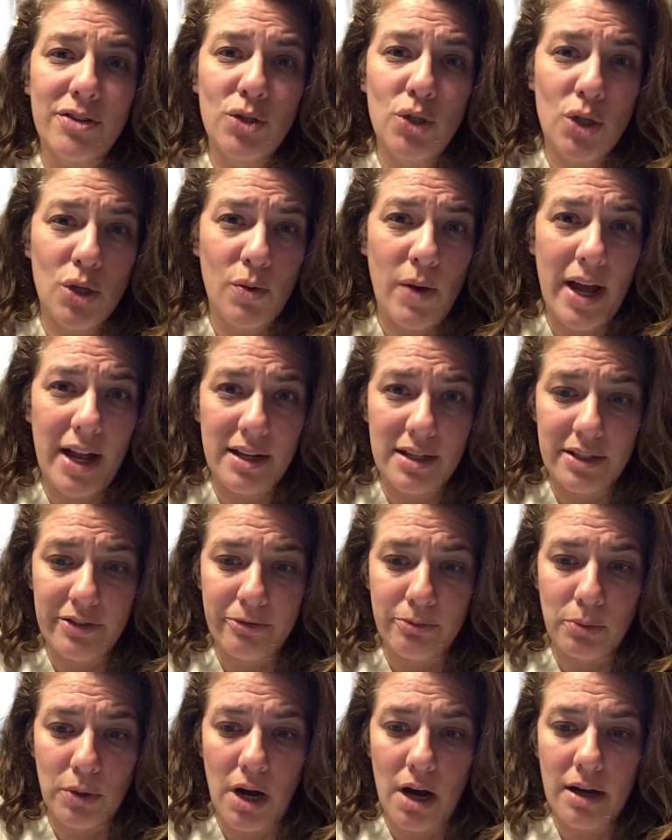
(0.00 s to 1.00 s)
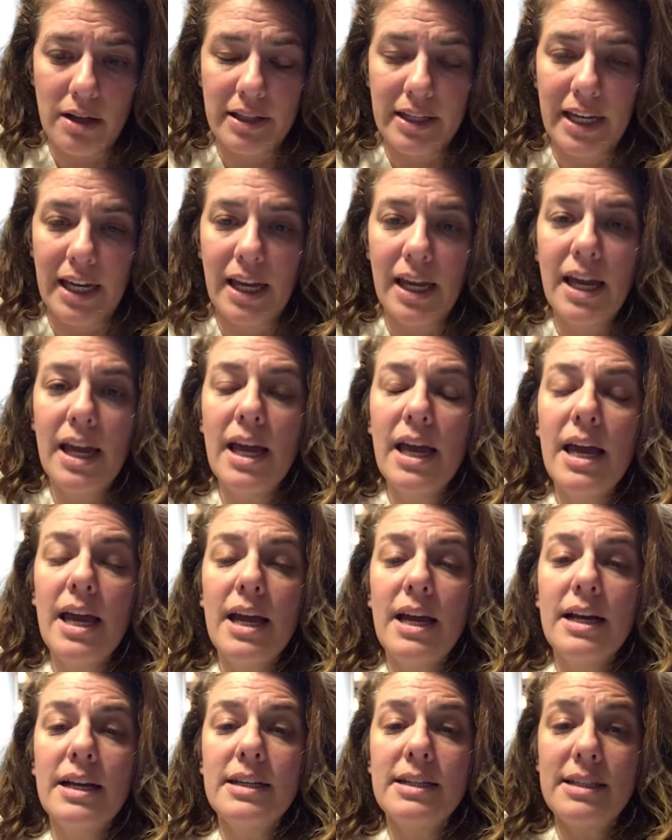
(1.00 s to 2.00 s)
2 heads of broccoli,
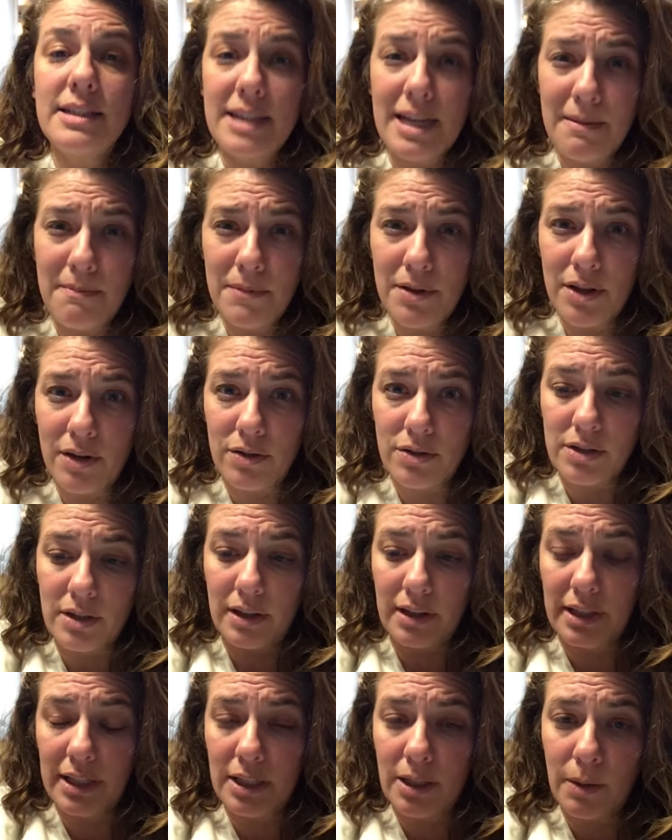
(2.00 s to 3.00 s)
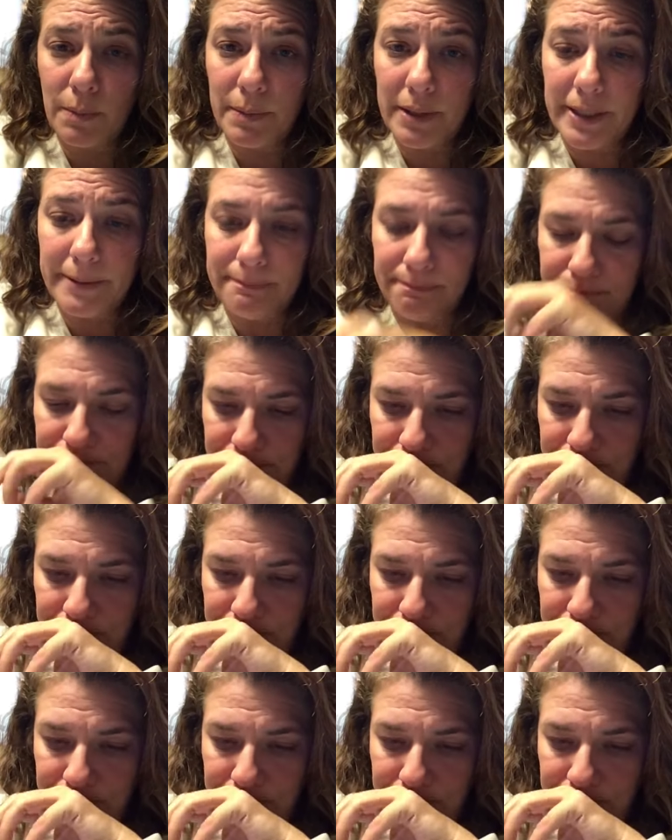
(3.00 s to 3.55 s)
steamed those a little bit,